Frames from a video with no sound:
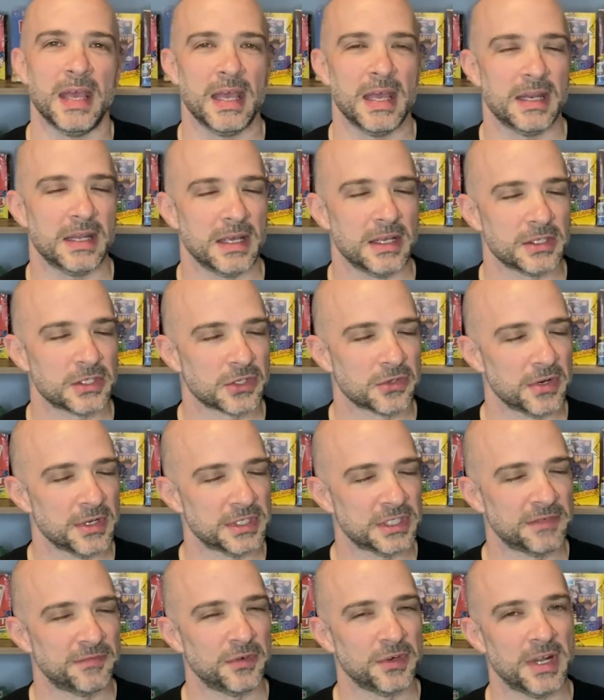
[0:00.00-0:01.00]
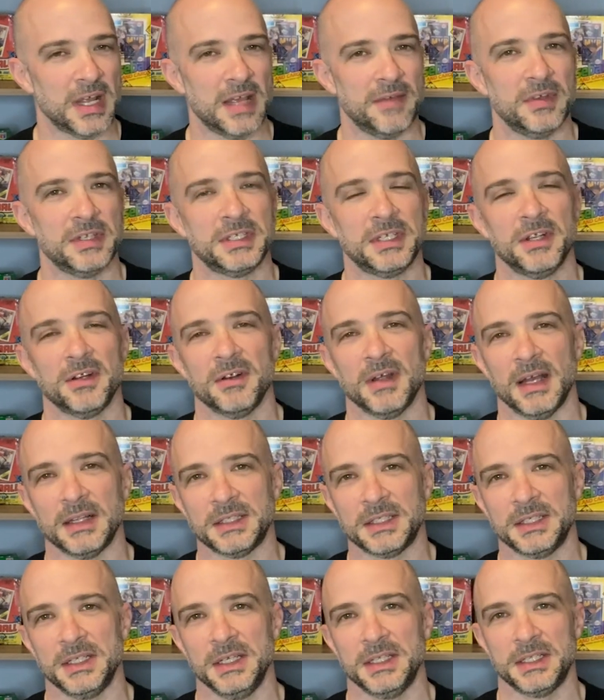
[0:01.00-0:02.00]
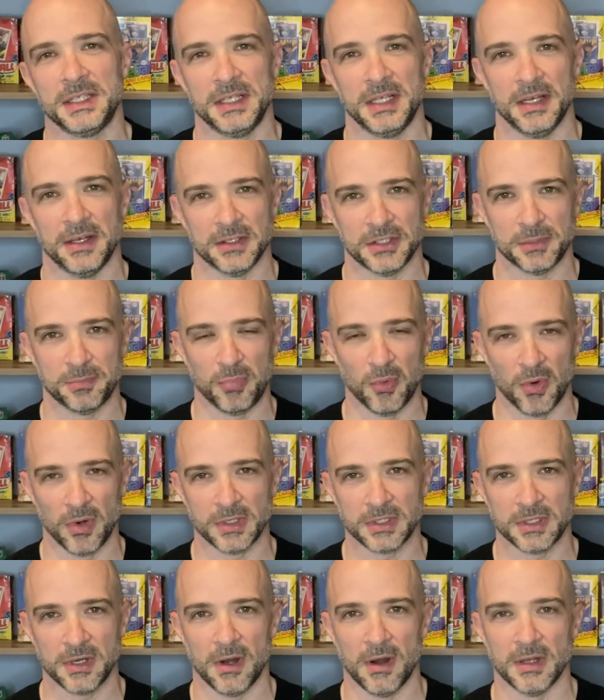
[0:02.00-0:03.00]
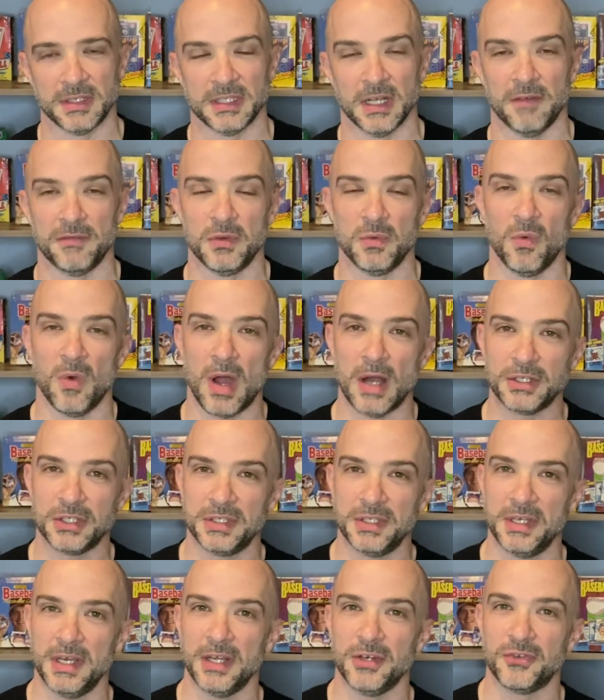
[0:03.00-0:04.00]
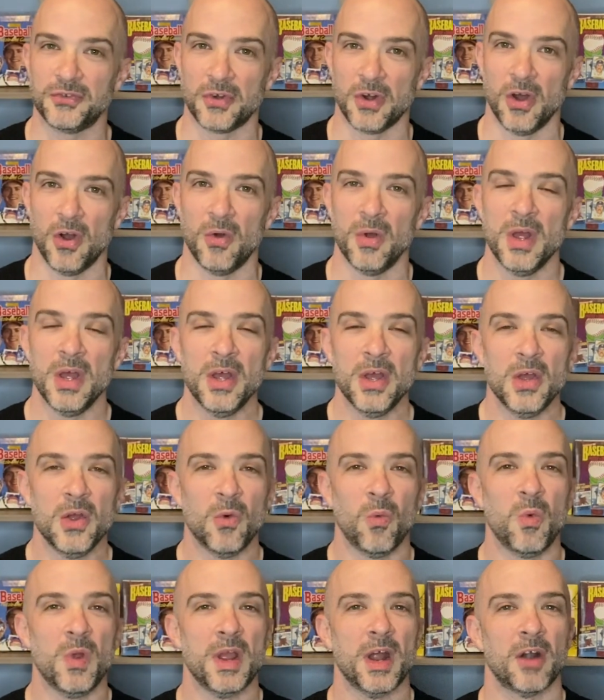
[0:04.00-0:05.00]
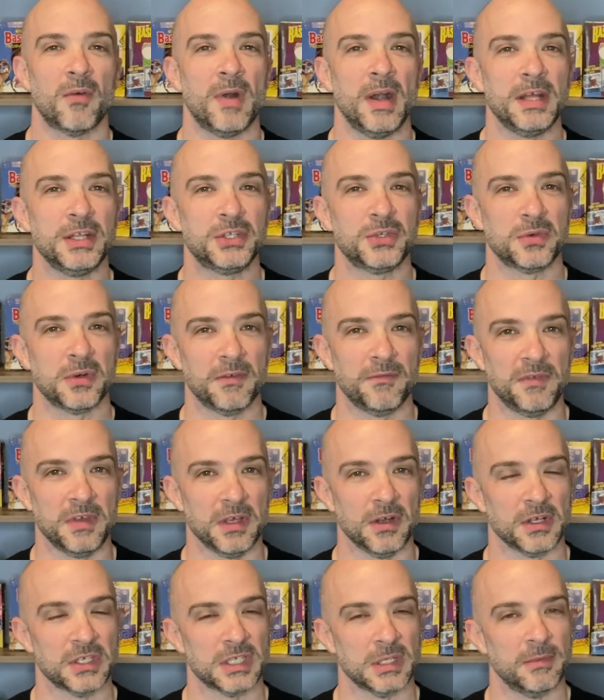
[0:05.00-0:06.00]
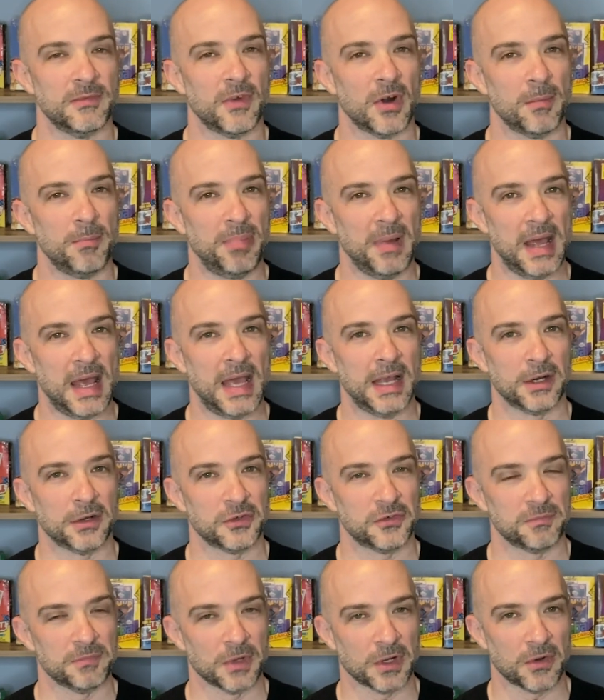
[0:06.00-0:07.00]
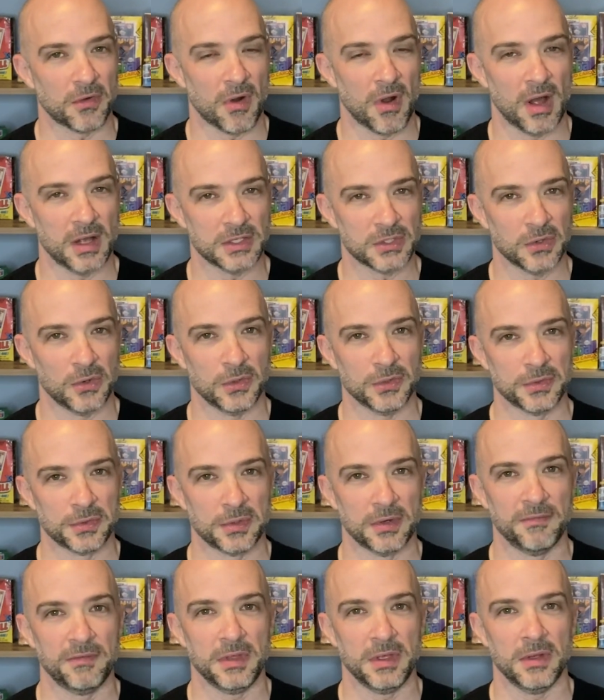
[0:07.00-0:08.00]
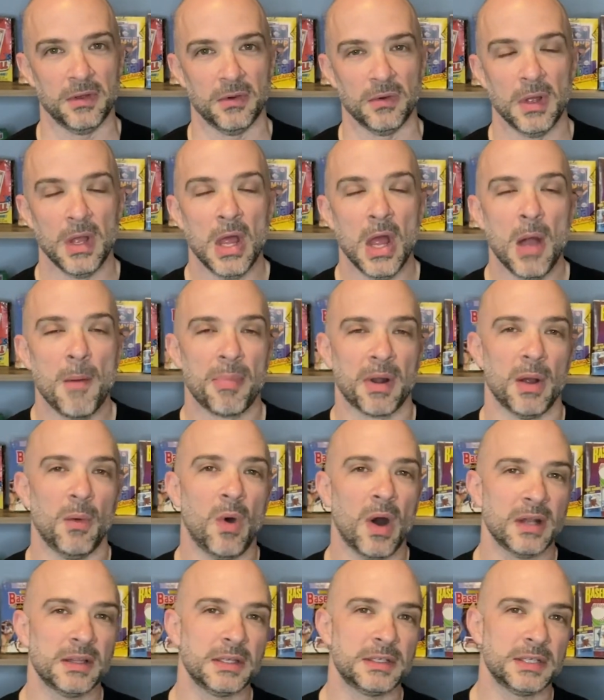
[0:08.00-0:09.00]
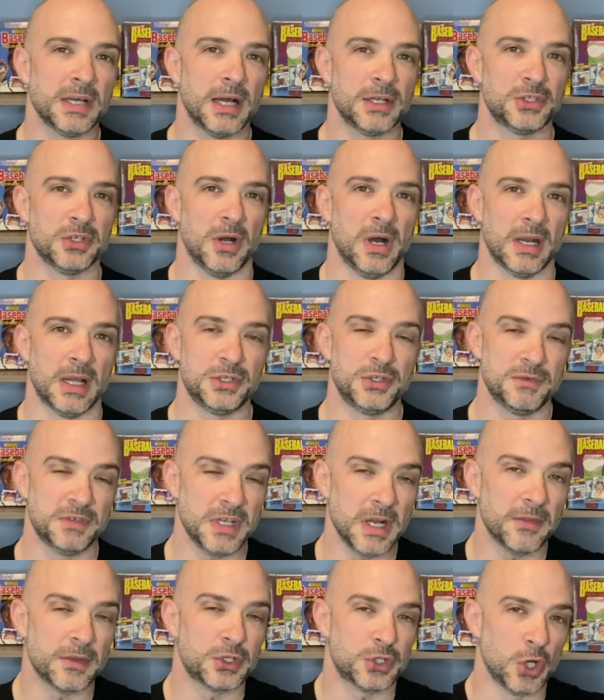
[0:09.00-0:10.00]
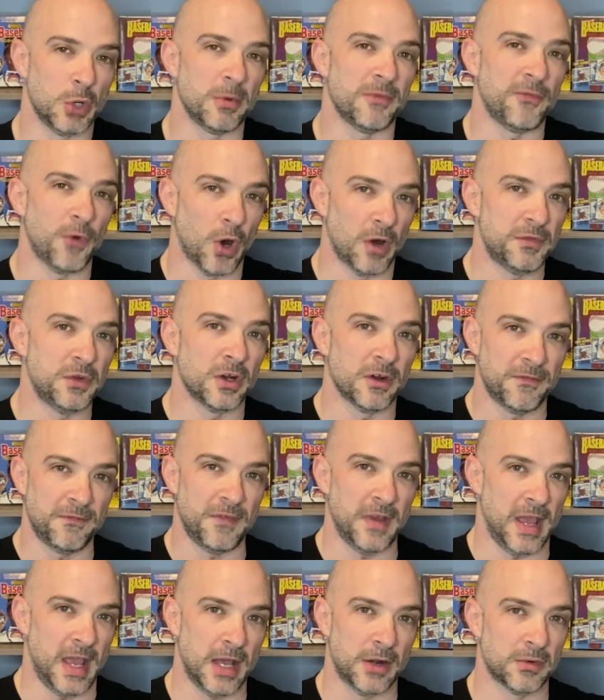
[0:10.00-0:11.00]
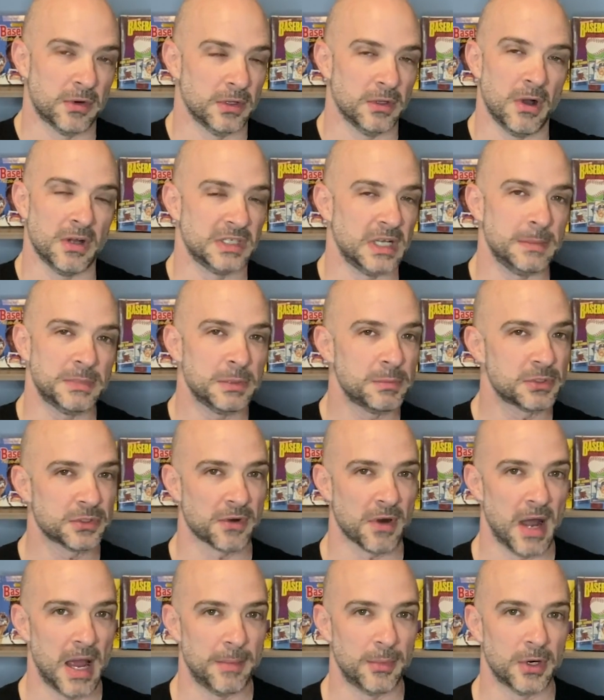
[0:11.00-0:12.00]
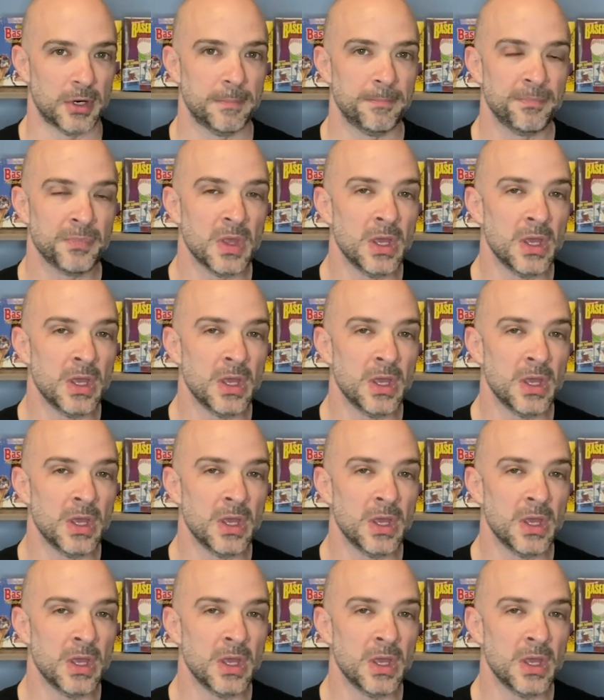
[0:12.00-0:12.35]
It is Christopher Davies here at CCL Sports Cards. Now, if you watch the intro, we are ready to reveal some of our bangers from the Crossholder review. But I wanted to touch on, as you've seen on the show before, if you're a fan or a longtime subscriber,